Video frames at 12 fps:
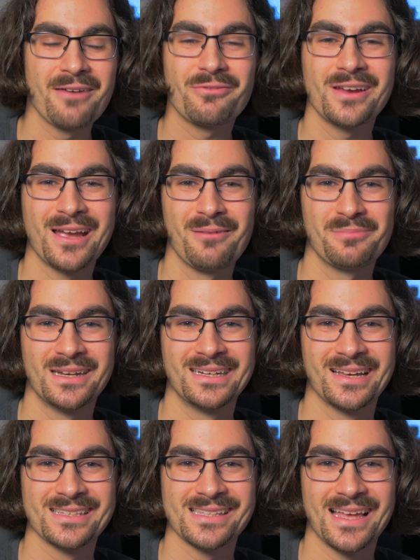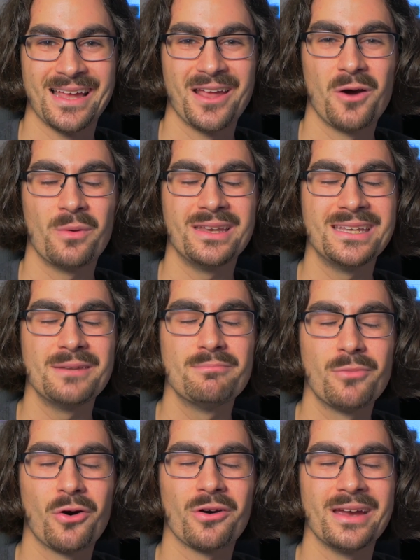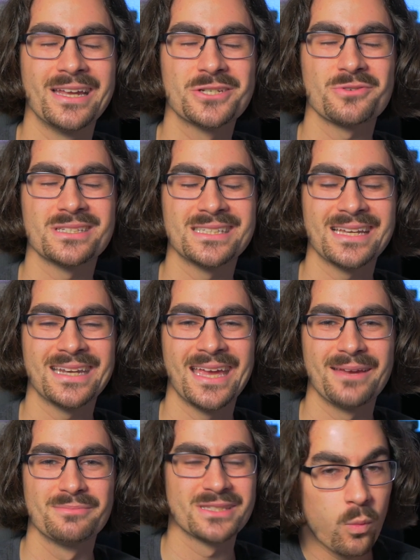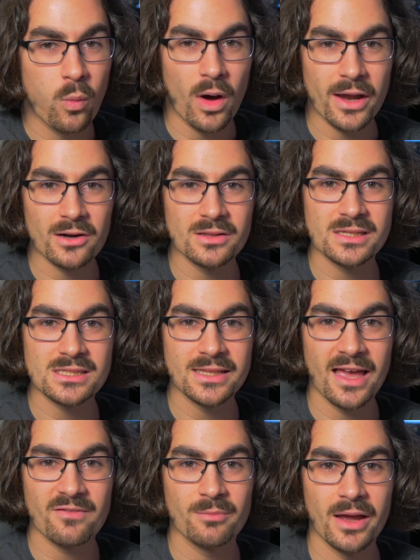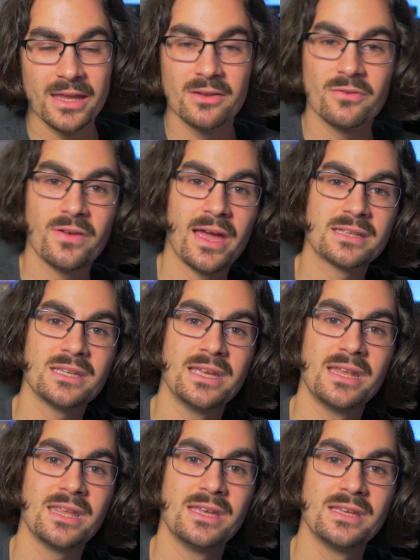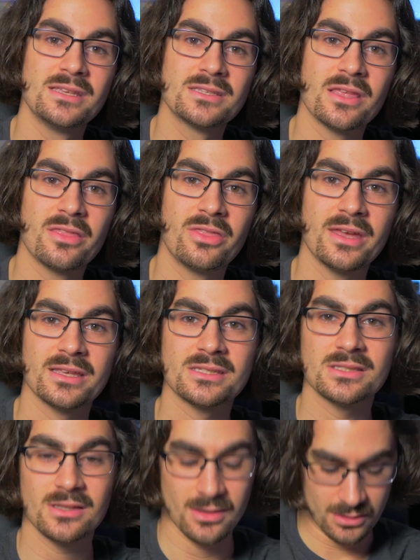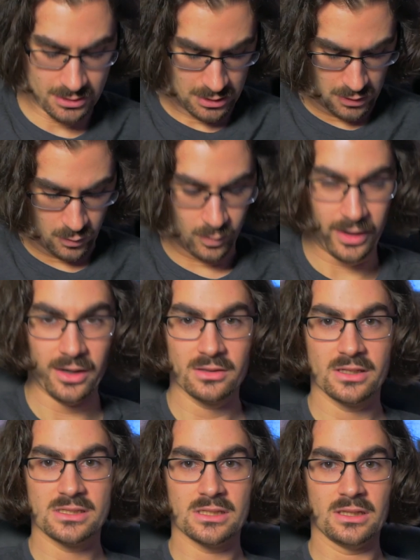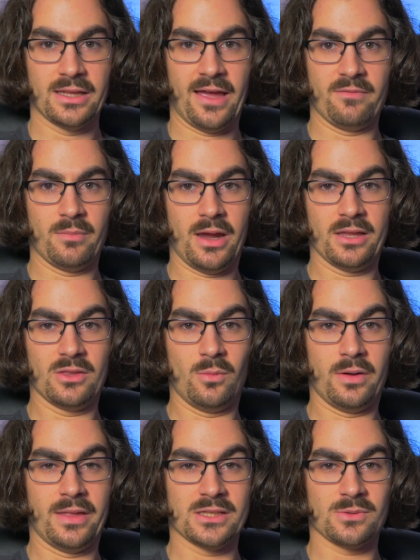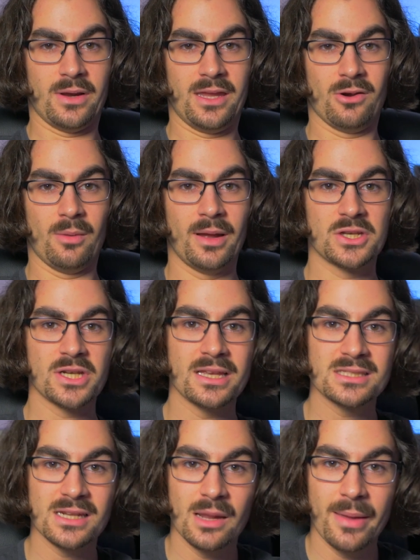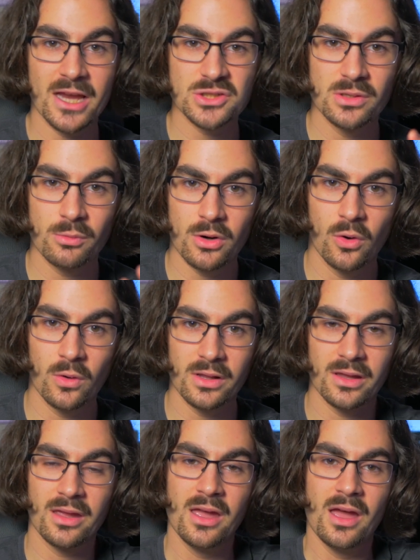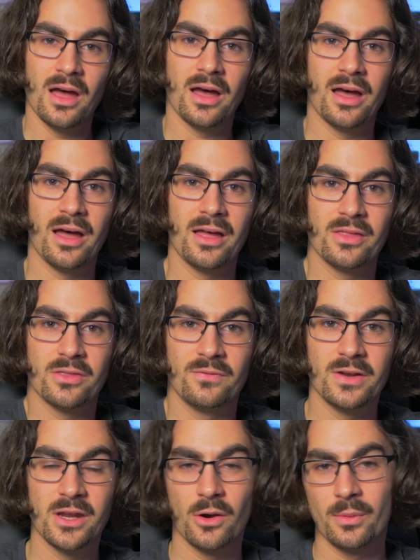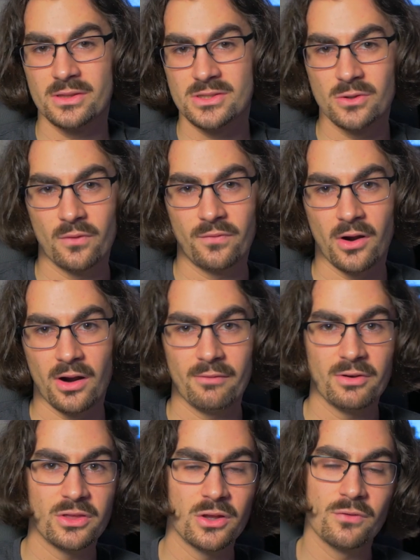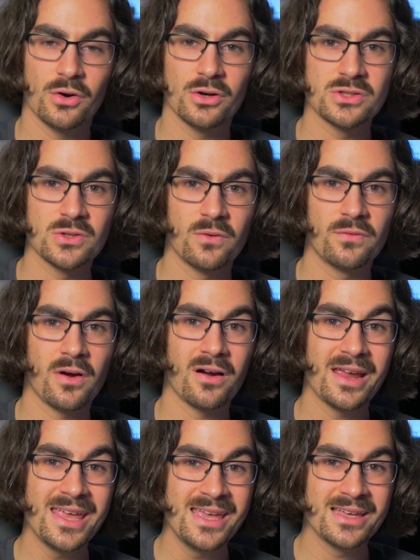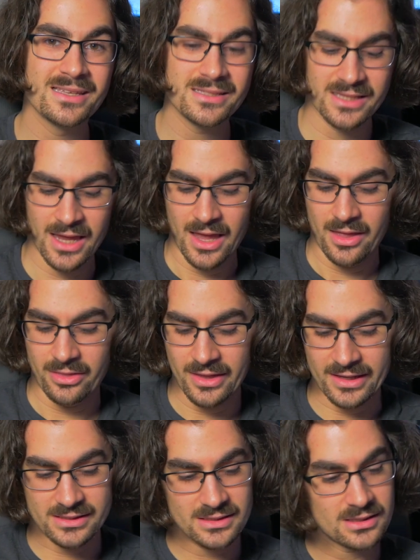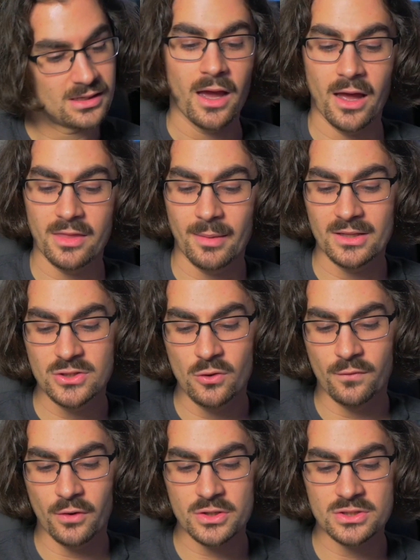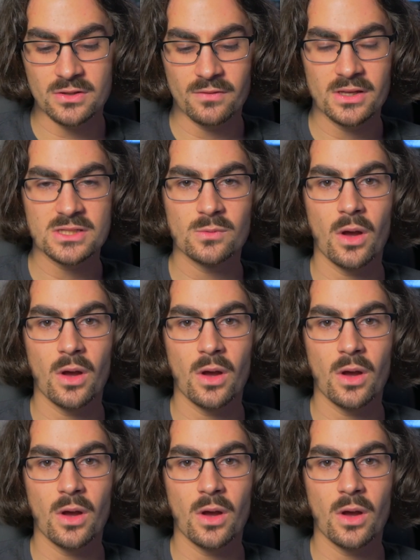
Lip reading: Every company does that. We need more interesting names. Wireless lav mic. In fact, it is this wireless lav mic, the one that's right here on my chest that I'm actually recording the video with so far. Everything you've heard so far is this. They make two versions of this,